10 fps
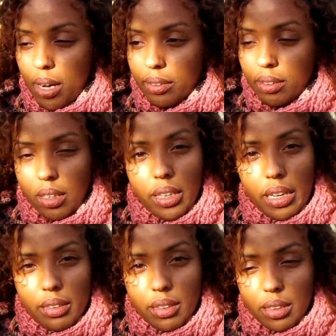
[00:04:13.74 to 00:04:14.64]
by sun
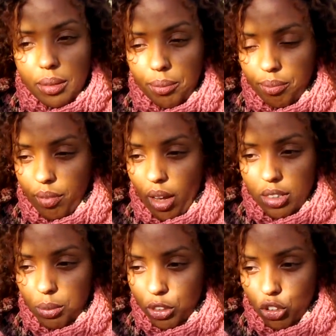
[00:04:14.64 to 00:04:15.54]
gazing
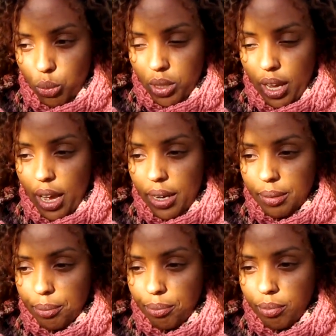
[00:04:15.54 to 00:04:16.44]
as much as we
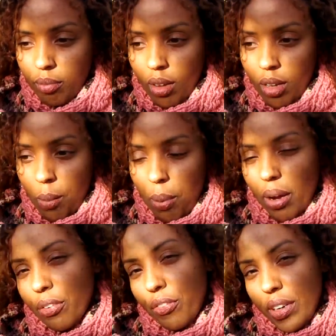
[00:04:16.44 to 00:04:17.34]
can,
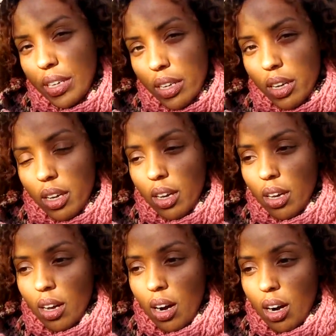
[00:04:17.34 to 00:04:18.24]
by feeding
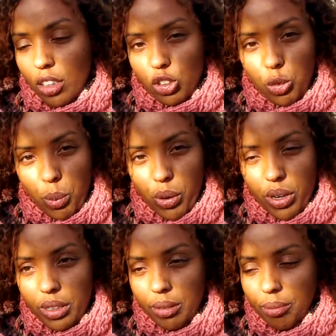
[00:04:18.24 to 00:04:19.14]
our
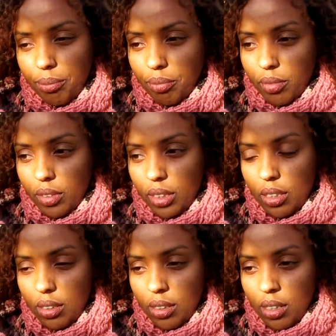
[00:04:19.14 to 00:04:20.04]
spirit
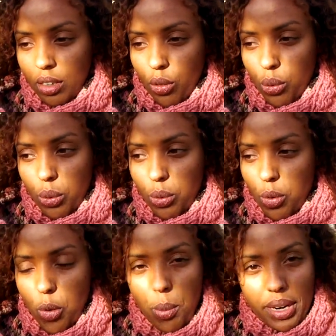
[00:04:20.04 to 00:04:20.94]

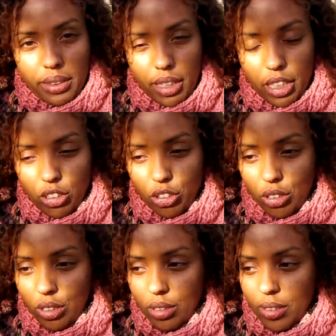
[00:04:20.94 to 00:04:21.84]
through
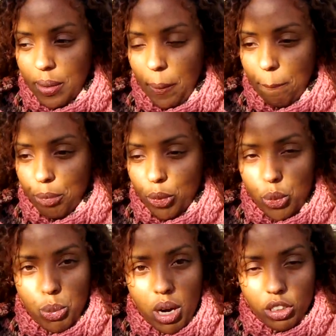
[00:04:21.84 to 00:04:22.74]
meditation,
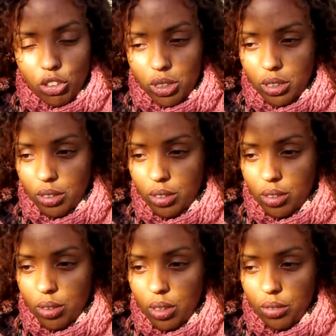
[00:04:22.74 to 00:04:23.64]
through
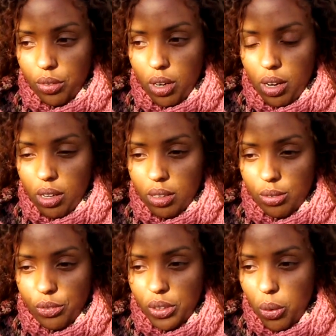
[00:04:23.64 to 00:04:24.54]
mantras,
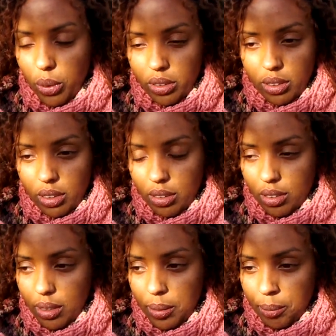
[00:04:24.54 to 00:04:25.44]

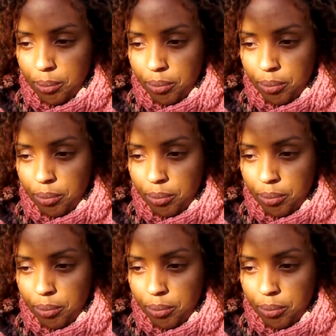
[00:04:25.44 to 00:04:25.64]
frequencies,